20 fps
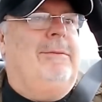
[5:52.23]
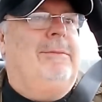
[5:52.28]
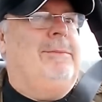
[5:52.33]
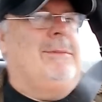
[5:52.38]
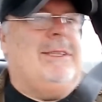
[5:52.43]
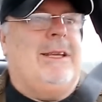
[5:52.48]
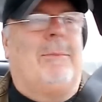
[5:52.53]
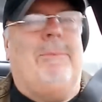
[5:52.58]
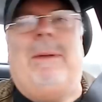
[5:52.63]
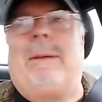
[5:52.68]

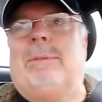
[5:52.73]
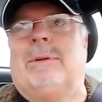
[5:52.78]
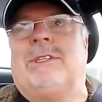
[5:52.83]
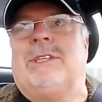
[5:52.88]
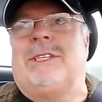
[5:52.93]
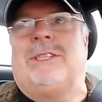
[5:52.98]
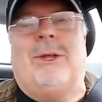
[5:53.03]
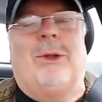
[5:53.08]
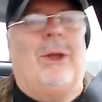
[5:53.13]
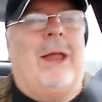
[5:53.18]
some people
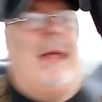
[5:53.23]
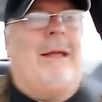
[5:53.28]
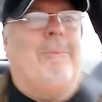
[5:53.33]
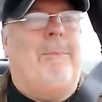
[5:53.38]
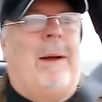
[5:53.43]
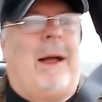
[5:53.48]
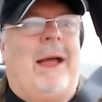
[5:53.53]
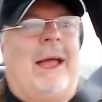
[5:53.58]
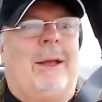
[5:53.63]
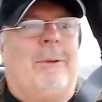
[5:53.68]
just don't like
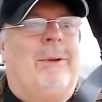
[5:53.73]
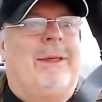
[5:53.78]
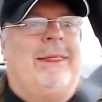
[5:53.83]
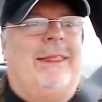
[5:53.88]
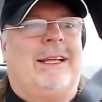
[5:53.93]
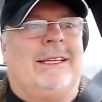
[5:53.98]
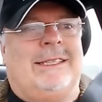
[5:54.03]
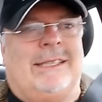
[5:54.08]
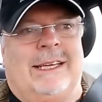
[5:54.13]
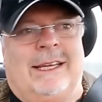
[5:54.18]
buying when
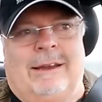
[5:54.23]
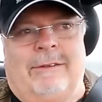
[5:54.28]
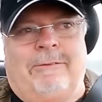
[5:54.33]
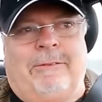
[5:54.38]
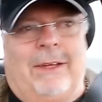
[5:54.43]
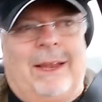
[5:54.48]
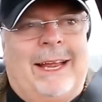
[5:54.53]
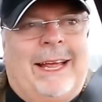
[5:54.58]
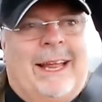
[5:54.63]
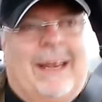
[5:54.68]
they see an
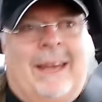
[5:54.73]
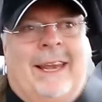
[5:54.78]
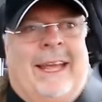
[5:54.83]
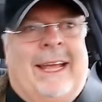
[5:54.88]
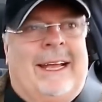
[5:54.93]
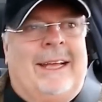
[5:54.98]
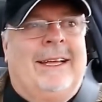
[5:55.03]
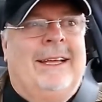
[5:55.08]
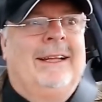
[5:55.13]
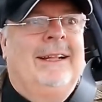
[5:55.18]
affiliate
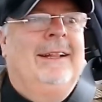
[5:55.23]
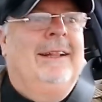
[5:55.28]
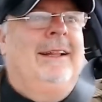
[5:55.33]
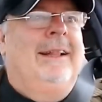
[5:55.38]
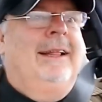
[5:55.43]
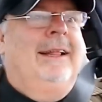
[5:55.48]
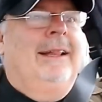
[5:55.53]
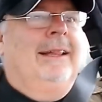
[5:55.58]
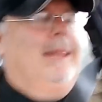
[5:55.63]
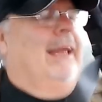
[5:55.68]
link.
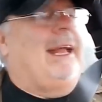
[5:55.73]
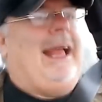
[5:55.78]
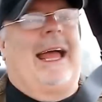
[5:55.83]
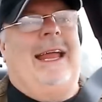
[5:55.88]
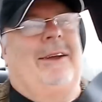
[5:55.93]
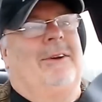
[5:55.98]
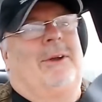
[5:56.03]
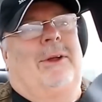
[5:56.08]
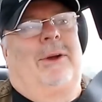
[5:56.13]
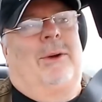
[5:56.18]
Like, I
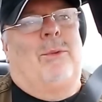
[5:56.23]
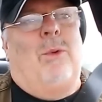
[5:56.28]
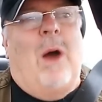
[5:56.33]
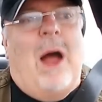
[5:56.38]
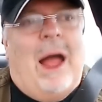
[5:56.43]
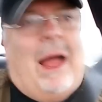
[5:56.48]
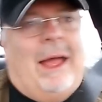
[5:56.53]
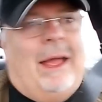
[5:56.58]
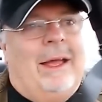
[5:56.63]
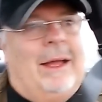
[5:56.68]
don't know
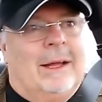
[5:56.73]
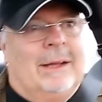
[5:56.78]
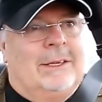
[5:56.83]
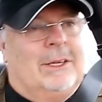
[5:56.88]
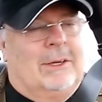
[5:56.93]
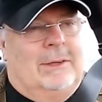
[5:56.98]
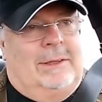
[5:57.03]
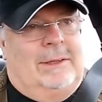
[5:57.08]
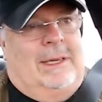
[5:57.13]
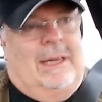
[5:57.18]
why. It
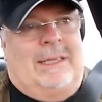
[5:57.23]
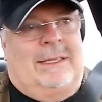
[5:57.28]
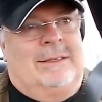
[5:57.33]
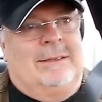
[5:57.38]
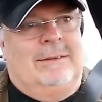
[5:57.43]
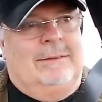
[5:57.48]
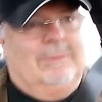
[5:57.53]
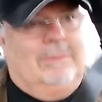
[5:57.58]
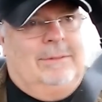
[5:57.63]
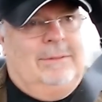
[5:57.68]

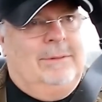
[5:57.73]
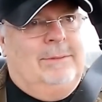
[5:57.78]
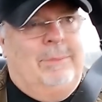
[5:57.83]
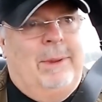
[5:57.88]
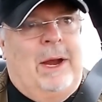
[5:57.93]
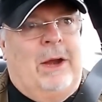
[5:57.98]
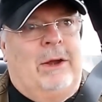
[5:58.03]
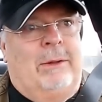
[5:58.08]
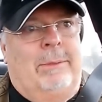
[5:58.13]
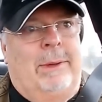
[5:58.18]
doesn't
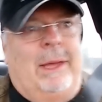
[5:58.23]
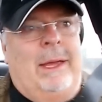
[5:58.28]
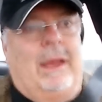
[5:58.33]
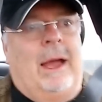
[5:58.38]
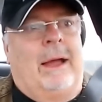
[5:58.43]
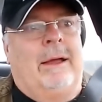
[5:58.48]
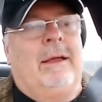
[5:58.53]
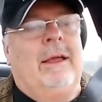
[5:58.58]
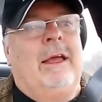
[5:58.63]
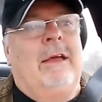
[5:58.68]
matter to me.
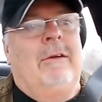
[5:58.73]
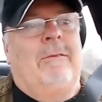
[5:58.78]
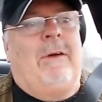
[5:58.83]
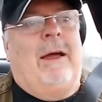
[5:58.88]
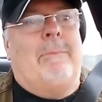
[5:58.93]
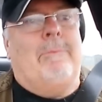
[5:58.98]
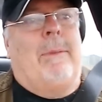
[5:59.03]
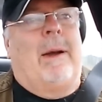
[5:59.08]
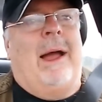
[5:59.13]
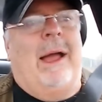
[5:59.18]
If
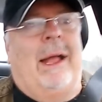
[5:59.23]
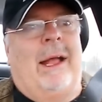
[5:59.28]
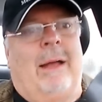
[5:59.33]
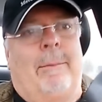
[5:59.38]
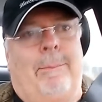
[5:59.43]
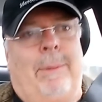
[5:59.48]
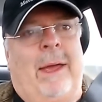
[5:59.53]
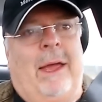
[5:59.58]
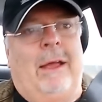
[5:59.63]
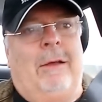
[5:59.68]
I'm buying,
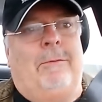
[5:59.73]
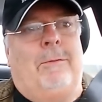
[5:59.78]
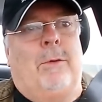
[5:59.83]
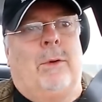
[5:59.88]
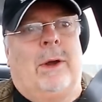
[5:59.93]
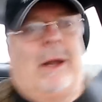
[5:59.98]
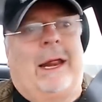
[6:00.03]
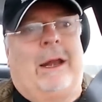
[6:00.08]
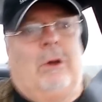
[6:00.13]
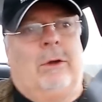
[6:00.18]
I'm paying
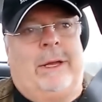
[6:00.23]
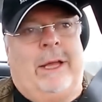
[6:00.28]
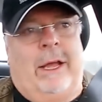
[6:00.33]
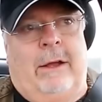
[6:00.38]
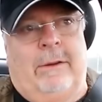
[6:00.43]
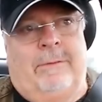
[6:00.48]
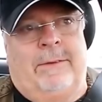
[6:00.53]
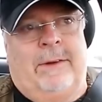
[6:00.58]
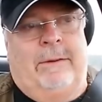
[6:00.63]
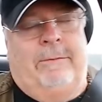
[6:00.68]
for it. I don't
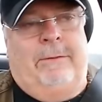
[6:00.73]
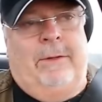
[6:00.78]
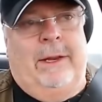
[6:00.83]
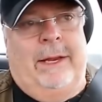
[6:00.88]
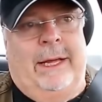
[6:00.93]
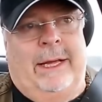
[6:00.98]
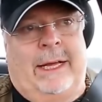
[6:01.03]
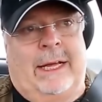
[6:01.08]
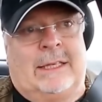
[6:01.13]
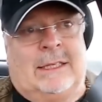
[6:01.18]
if an
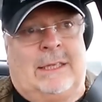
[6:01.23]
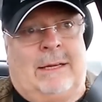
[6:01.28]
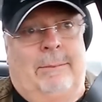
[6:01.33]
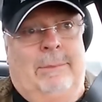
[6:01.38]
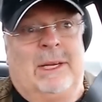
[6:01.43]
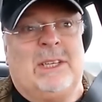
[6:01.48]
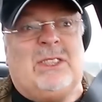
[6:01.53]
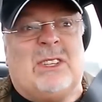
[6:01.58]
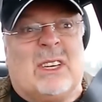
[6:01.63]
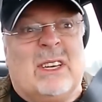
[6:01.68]
affiliate gets
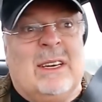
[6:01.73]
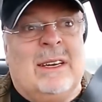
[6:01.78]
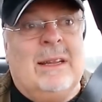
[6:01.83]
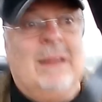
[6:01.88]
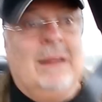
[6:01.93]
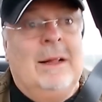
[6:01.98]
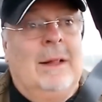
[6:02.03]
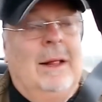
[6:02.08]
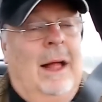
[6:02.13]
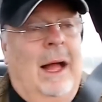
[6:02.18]
commission.
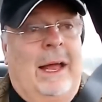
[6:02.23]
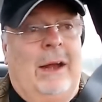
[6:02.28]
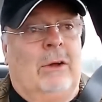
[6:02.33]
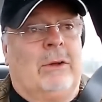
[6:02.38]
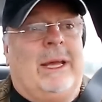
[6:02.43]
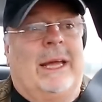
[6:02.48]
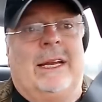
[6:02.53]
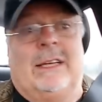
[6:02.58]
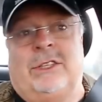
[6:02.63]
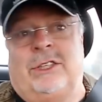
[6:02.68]
I
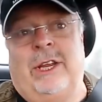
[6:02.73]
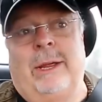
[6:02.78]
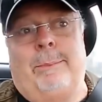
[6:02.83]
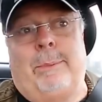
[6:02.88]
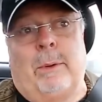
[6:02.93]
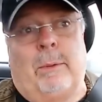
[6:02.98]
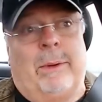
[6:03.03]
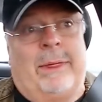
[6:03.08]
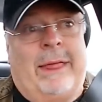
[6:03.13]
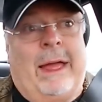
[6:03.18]
don't get it
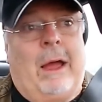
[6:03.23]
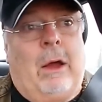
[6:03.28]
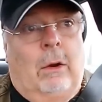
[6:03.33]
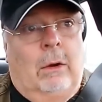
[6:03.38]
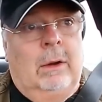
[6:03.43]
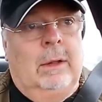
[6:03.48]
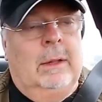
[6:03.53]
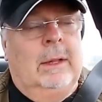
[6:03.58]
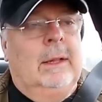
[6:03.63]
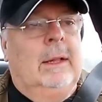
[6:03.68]
cheaper without.
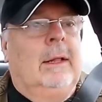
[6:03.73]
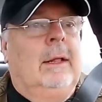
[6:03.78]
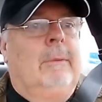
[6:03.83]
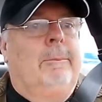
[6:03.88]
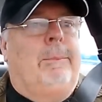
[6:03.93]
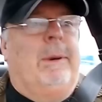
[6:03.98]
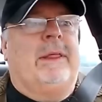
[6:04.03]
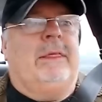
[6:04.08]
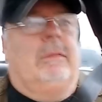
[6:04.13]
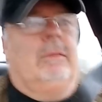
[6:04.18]

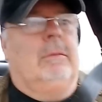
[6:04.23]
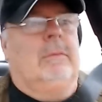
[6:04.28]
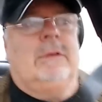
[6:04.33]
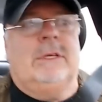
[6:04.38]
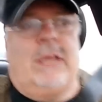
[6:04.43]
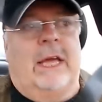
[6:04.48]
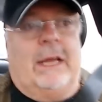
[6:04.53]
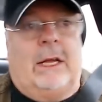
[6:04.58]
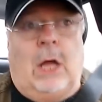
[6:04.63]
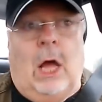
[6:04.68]
But
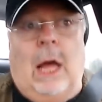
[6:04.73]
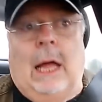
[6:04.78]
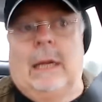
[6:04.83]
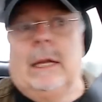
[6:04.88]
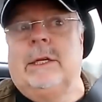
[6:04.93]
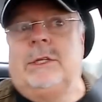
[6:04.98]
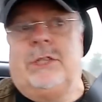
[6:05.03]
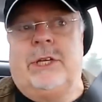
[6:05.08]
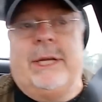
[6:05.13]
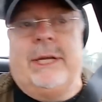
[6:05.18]

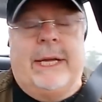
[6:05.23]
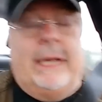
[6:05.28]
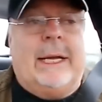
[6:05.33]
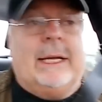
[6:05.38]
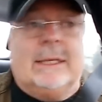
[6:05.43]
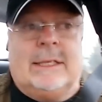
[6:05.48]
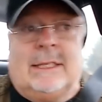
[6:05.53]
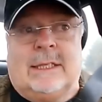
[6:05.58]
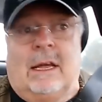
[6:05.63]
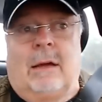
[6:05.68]
psychology
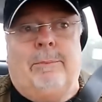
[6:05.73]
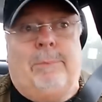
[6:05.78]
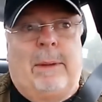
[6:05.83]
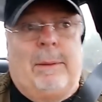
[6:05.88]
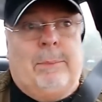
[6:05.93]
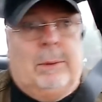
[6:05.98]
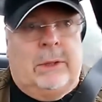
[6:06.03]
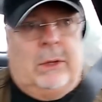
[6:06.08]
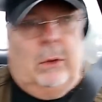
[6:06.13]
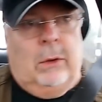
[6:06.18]
is, some
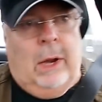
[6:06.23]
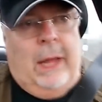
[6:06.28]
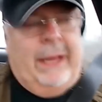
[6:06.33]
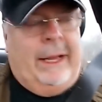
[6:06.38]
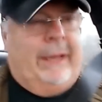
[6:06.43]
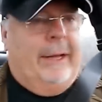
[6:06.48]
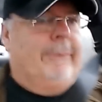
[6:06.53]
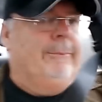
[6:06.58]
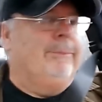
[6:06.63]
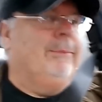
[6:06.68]
people don't
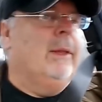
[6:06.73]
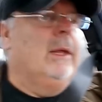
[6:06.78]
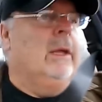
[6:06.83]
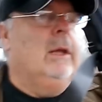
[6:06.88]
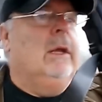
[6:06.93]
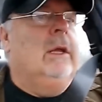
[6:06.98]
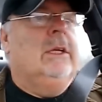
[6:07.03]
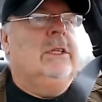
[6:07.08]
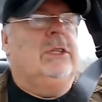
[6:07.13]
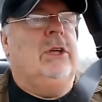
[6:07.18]
like it.
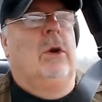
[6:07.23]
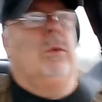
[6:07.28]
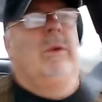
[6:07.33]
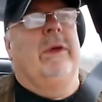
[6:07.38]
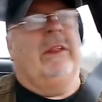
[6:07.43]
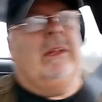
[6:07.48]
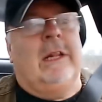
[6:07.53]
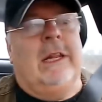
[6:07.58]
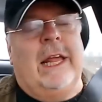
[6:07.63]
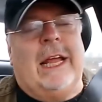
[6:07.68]
So
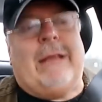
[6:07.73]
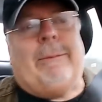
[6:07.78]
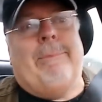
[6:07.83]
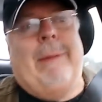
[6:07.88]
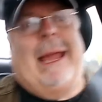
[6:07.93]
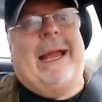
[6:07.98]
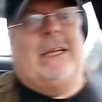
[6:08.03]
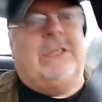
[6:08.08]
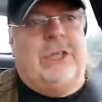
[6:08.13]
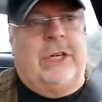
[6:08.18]
with
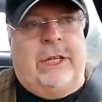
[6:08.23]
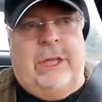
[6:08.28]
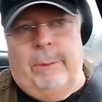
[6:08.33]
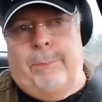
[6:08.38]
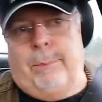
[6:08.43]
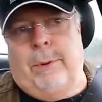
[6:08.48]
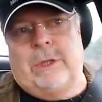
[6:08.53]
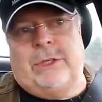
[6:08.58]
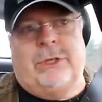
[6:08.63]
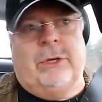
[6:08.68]
ClickMagick, you
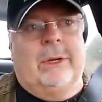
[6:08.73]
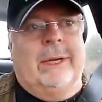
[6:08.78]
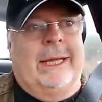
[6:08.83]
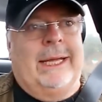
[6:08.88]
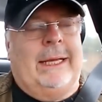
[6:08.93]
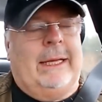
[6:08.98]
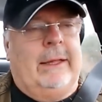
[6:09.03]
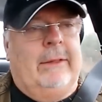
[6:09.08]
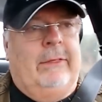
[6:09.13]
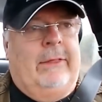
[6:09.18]
put your
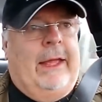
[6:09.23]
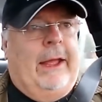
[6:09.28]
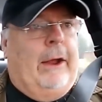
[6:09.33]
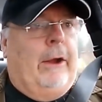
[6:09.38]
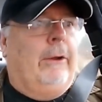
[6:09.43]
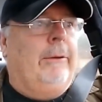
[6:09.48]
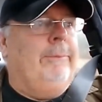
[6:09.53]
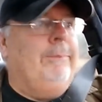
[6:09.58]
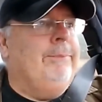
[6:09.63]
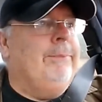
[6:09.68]
link in there,